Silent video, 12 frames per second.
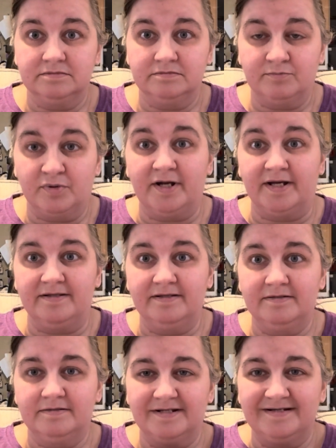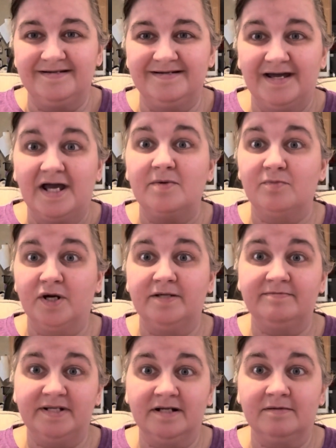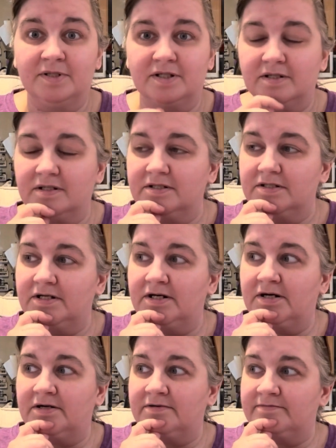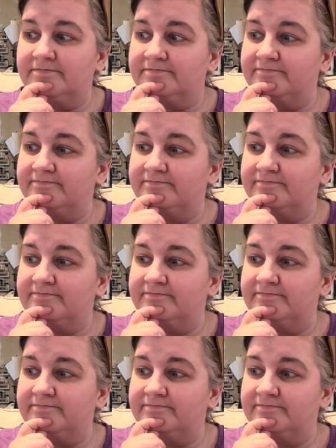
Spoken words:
bread, bread and peanut butter, and